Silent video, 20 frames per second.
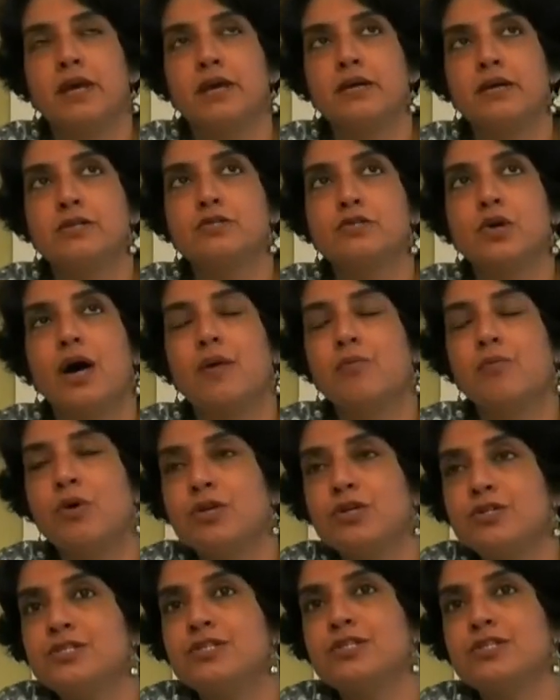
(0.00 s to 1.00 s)
So I
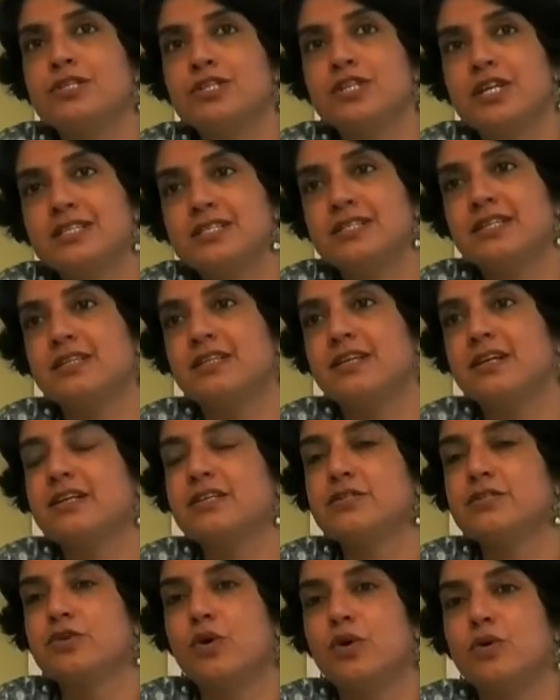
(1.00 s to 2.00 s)
want to suggest that there
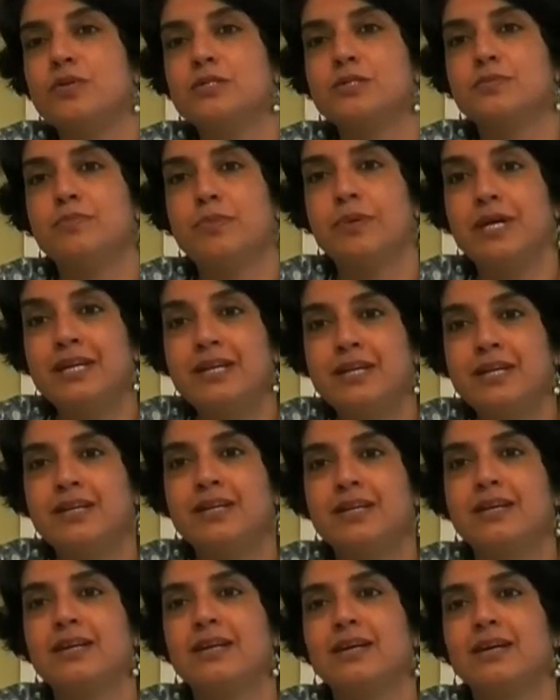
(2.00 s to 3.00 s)
has always
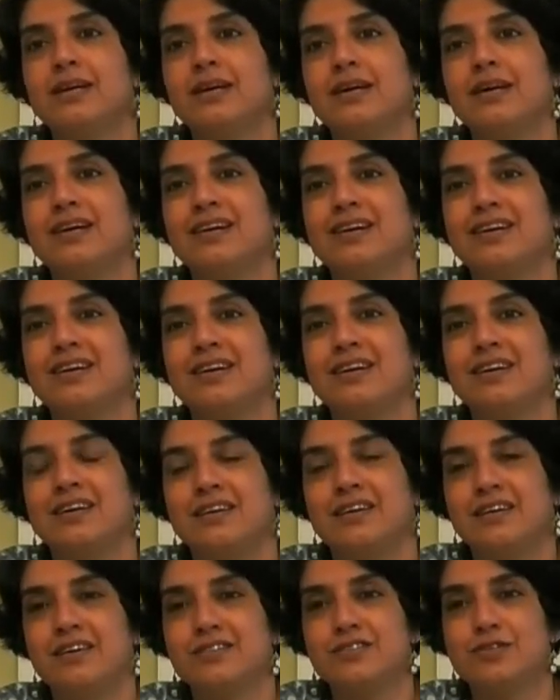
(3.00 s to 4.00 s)
been a
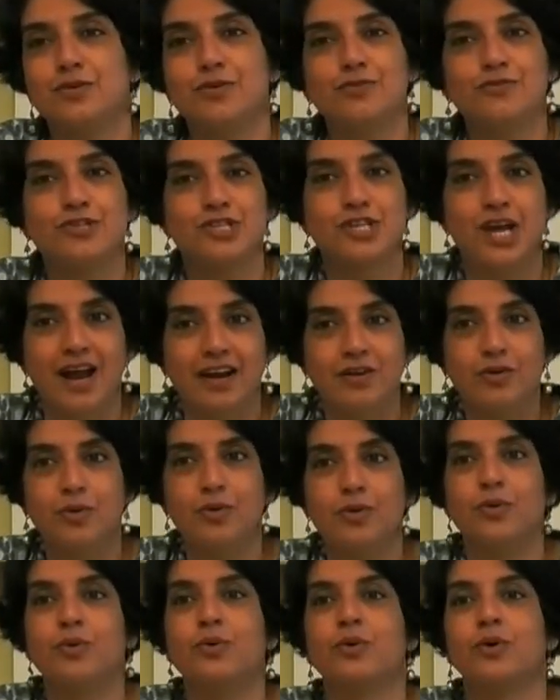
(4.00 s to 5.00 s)
sort of
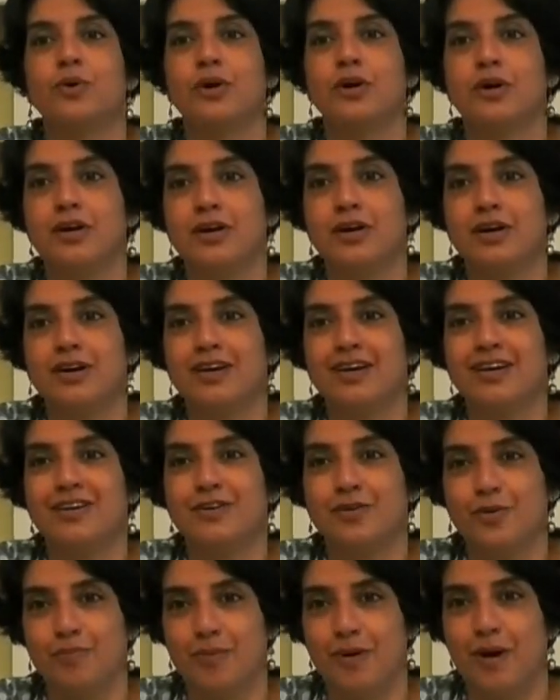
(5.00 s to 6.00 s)
shadow
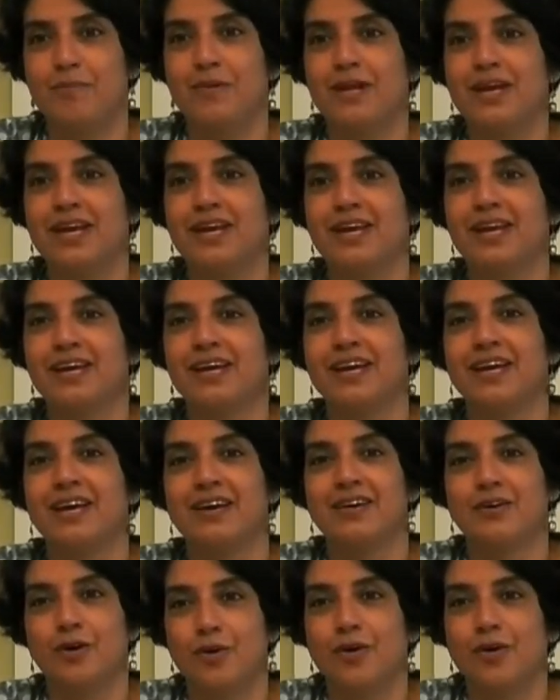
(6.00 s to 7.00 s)
republic
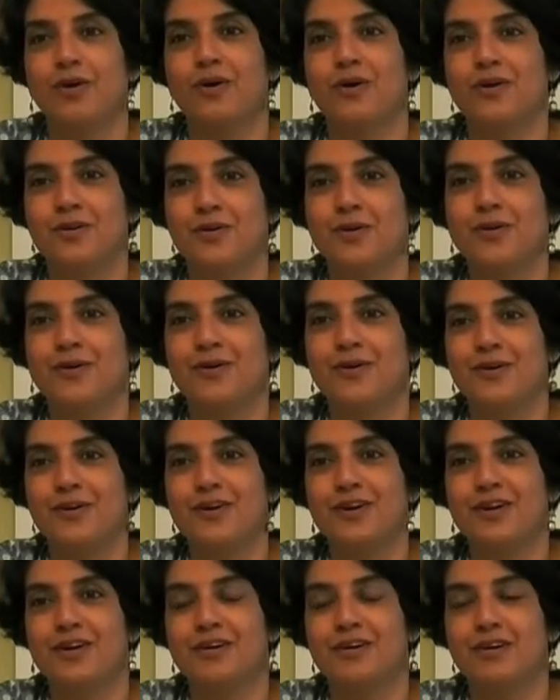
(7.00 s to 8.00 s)

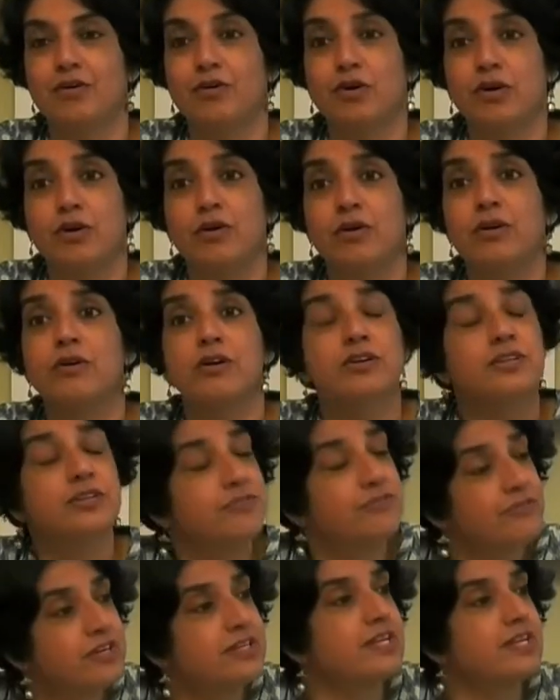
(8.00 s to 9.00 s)
or a
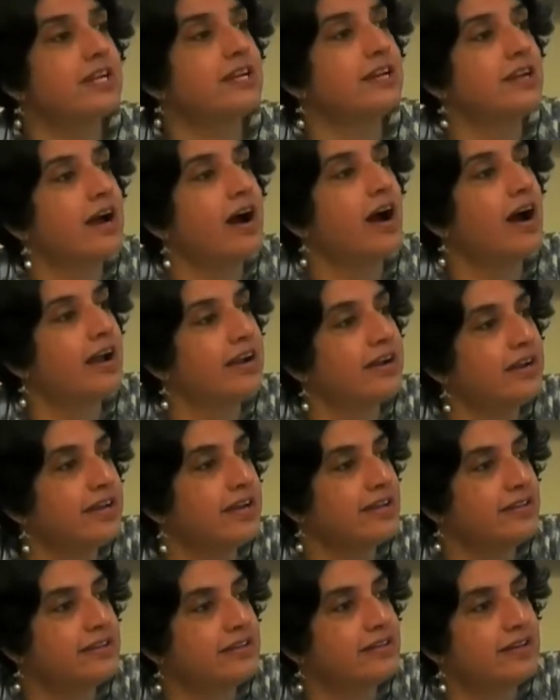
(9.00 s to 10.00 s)
different India hiding
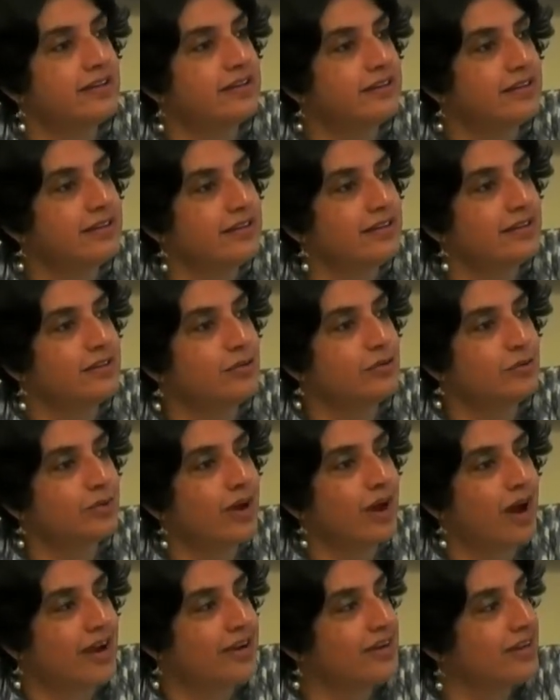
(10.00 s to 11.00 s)

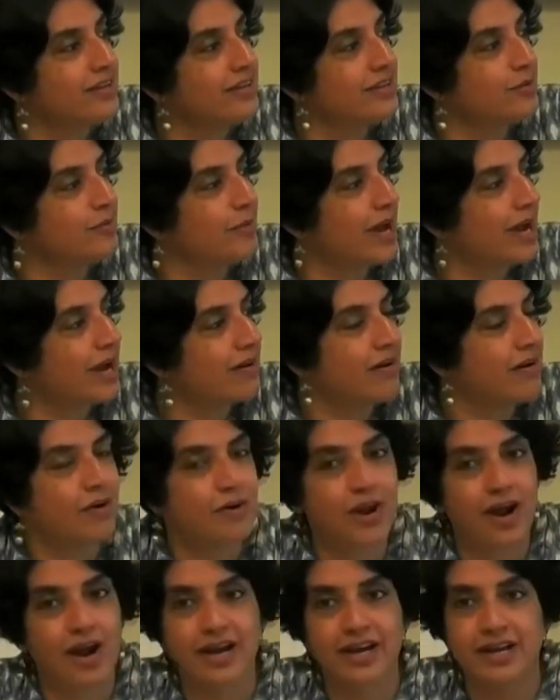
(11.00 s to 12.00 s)
hiding in the
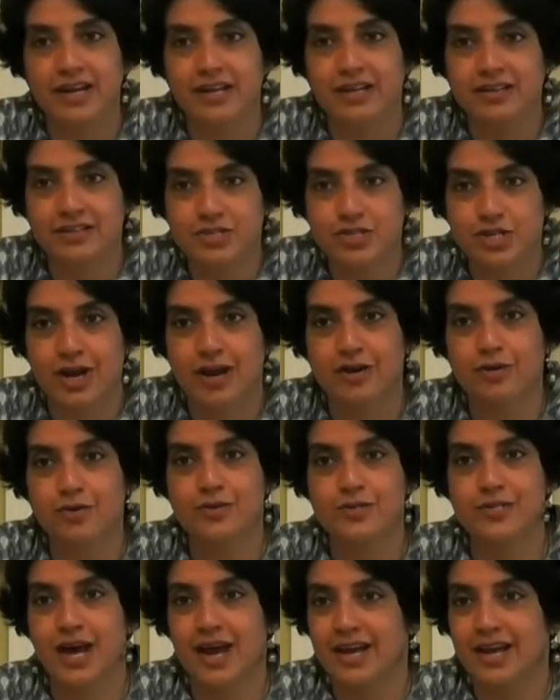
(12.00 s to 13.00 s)
background, hiding in the
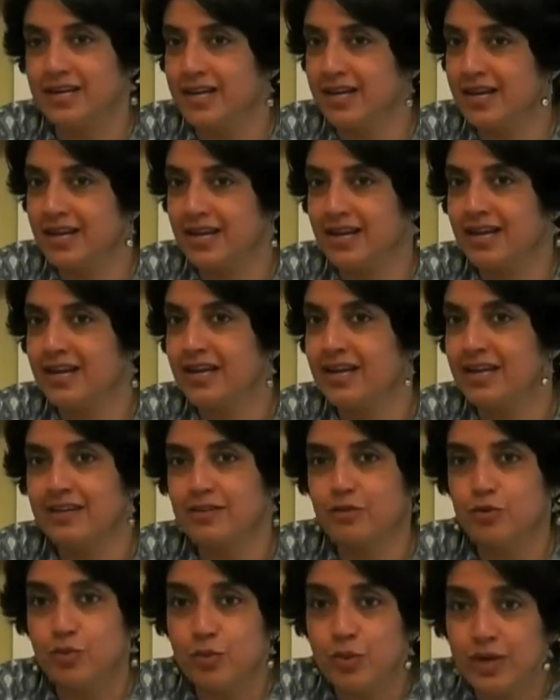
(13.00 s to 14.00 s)
shadows, hiding
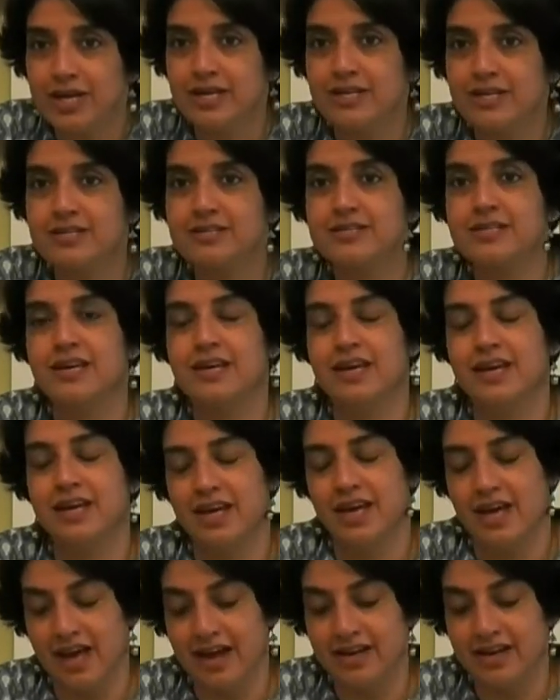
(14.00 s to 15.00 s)
in the wings,
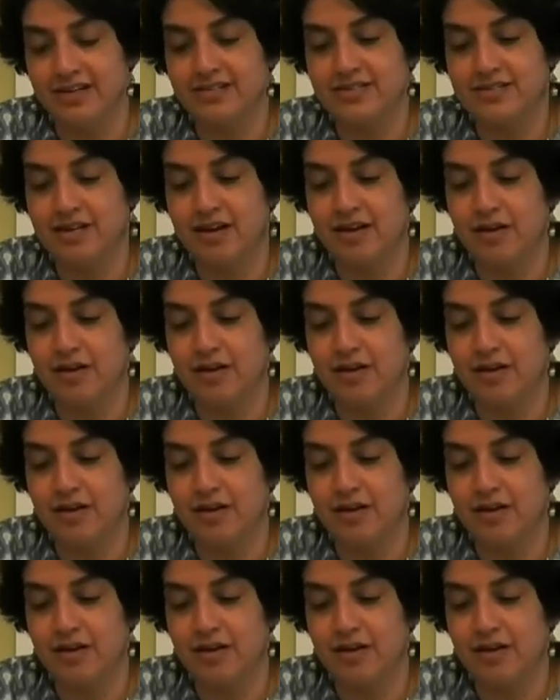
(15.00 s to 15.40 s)
and